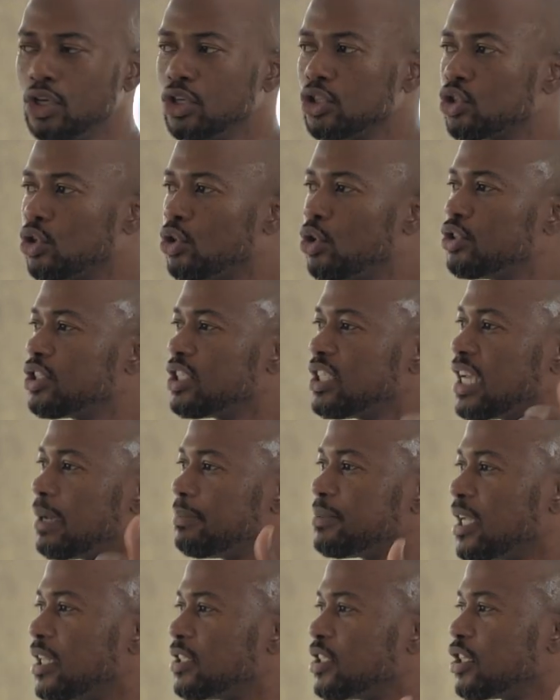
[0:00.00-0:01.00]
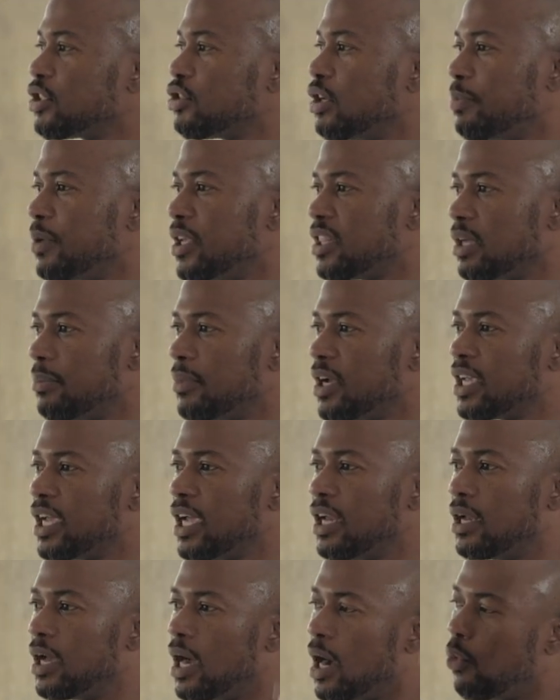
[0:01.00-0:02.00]
So, those steps, I'll just repeat them
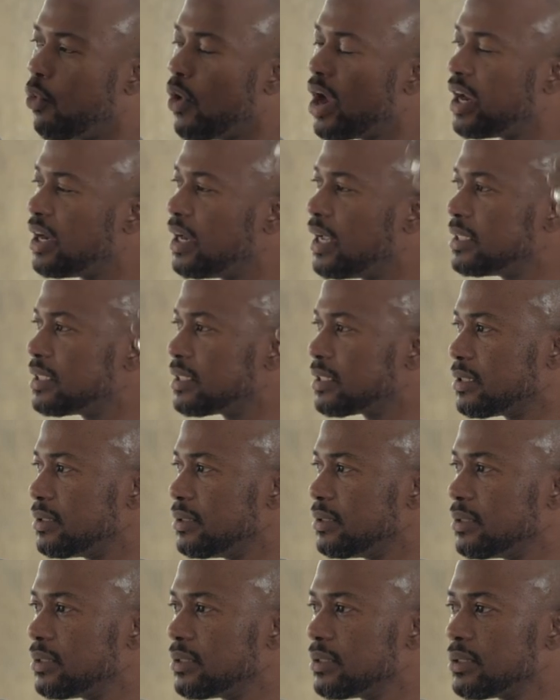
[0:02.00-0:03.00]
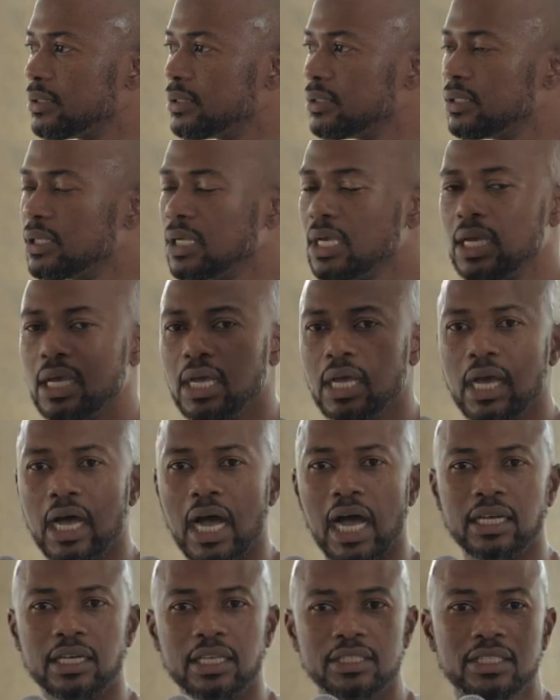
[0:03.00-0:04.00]
again awareness,
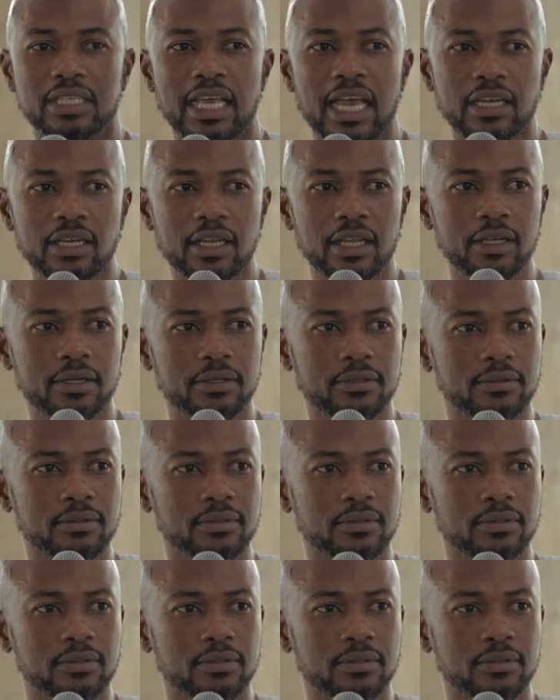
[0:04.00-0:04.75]
understanding,